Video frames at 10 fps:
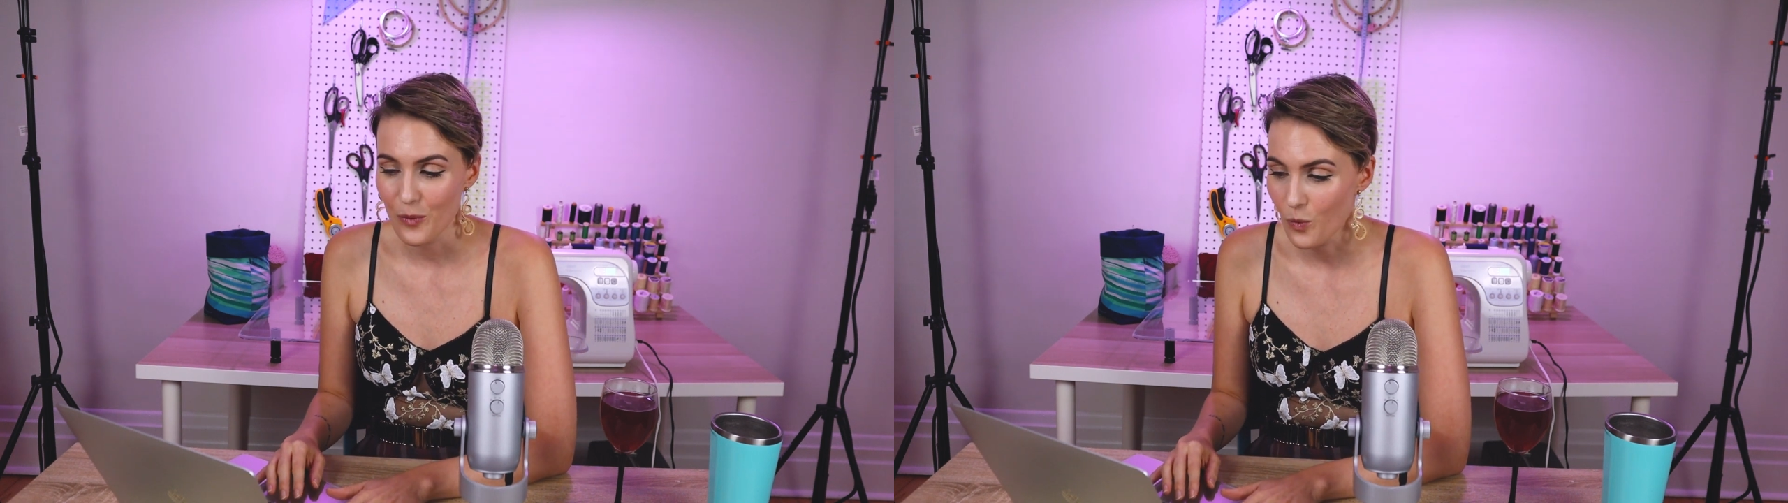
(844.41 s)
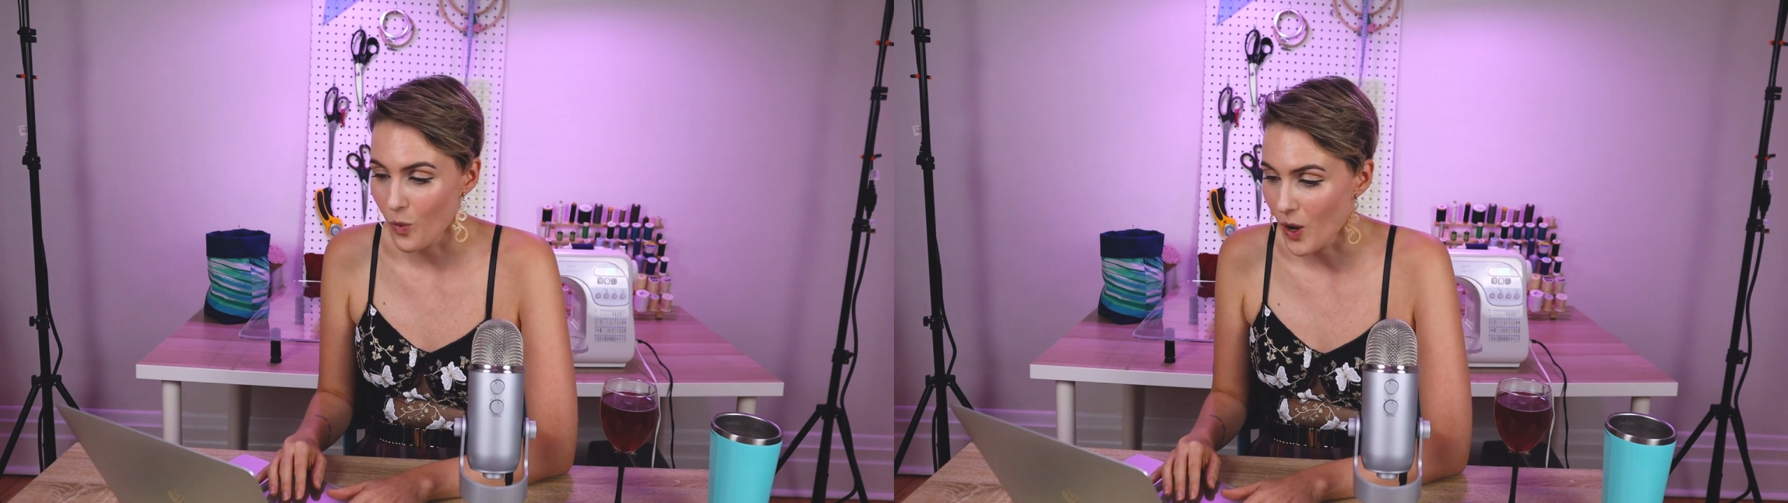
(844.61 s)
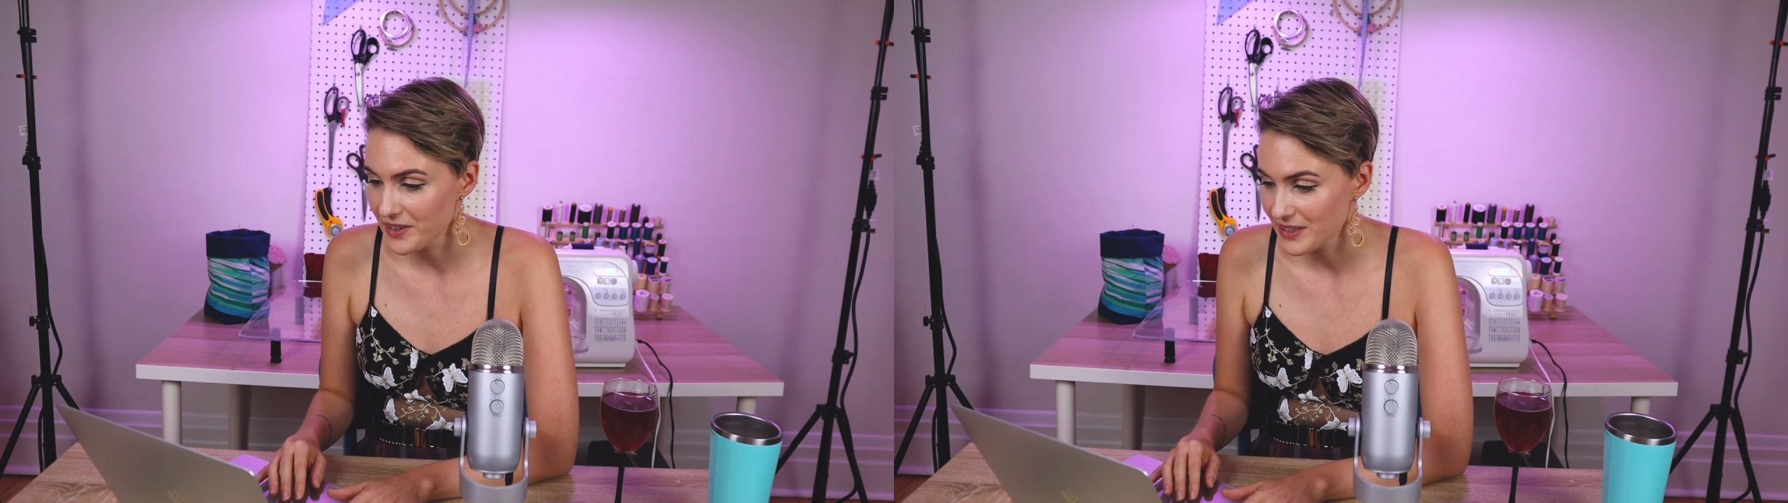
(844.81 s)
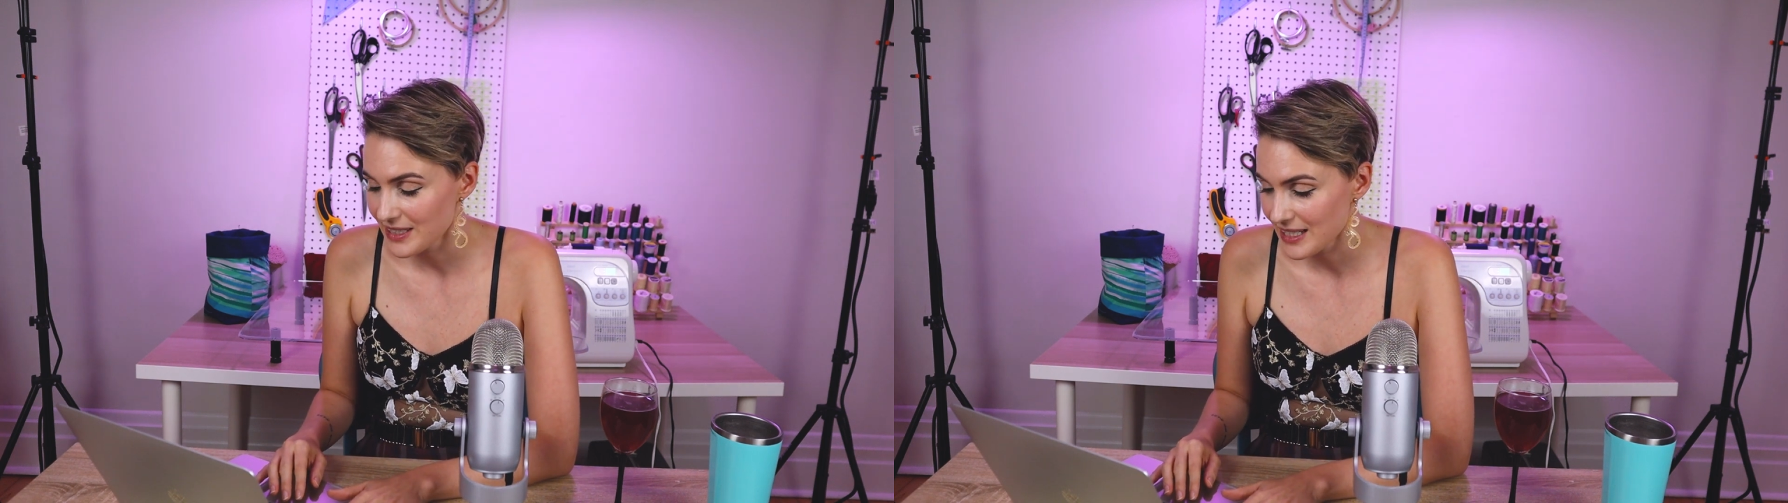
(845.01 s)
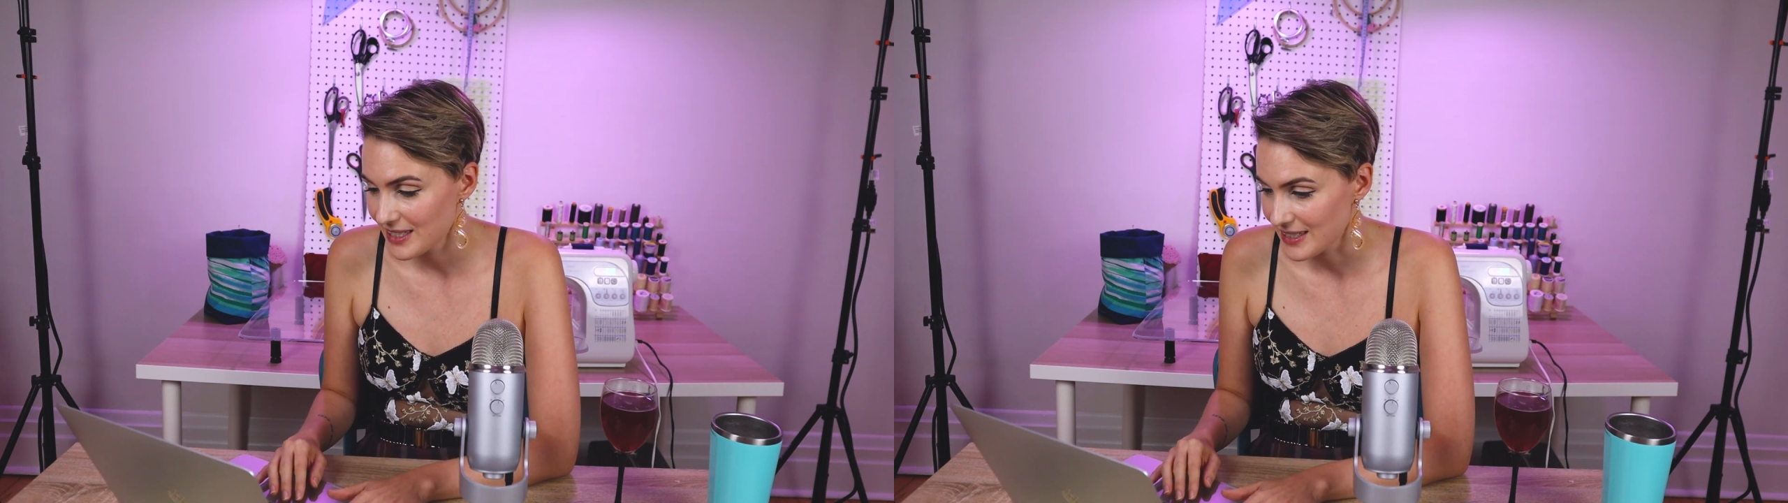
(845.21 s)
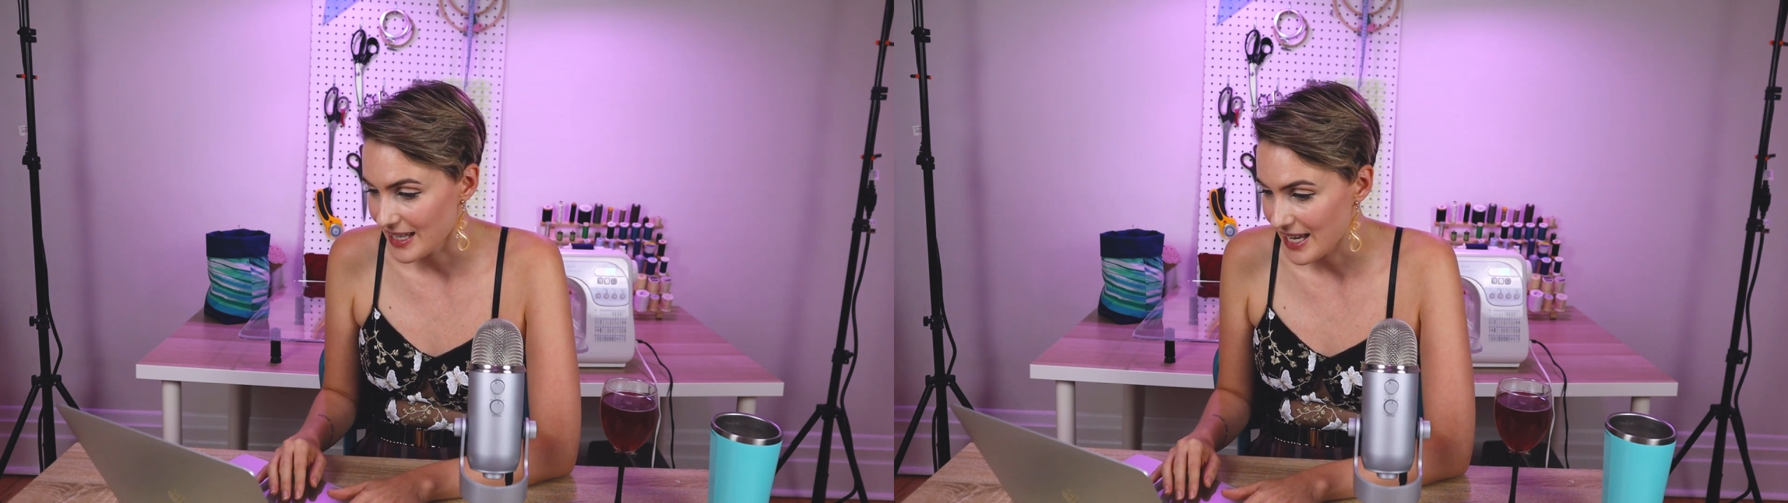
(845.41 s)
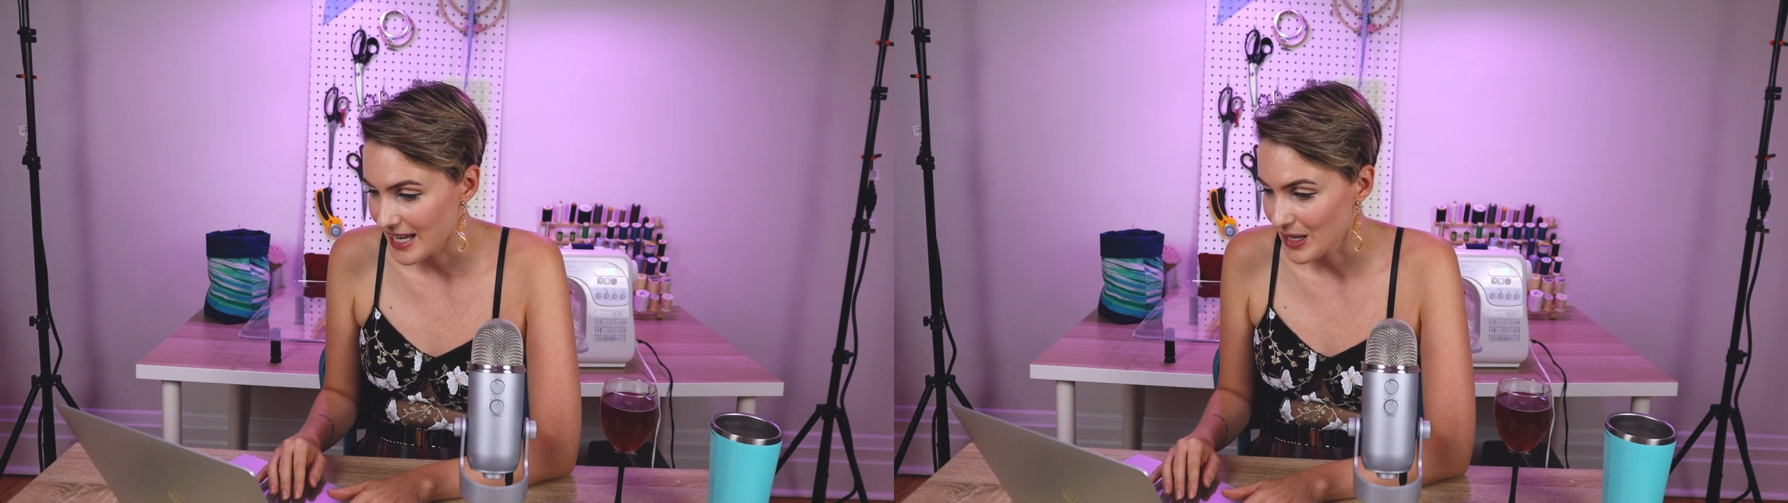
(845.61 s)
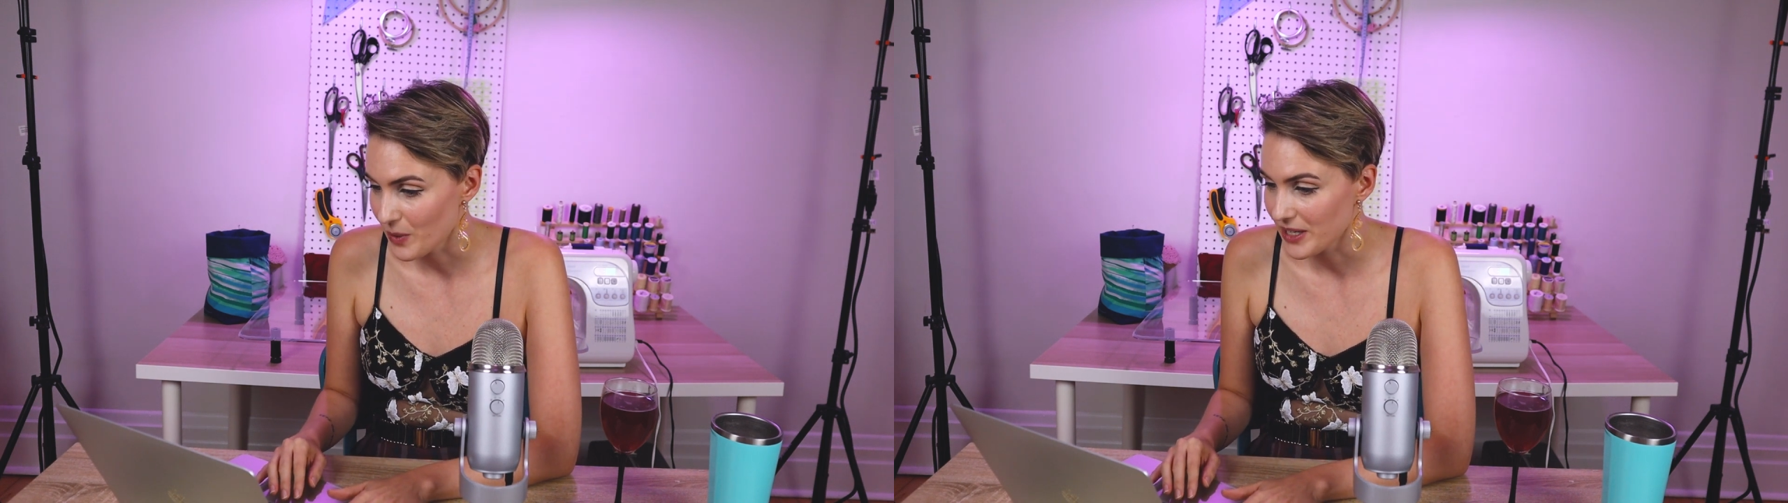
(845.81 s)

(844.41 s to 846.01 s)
what they say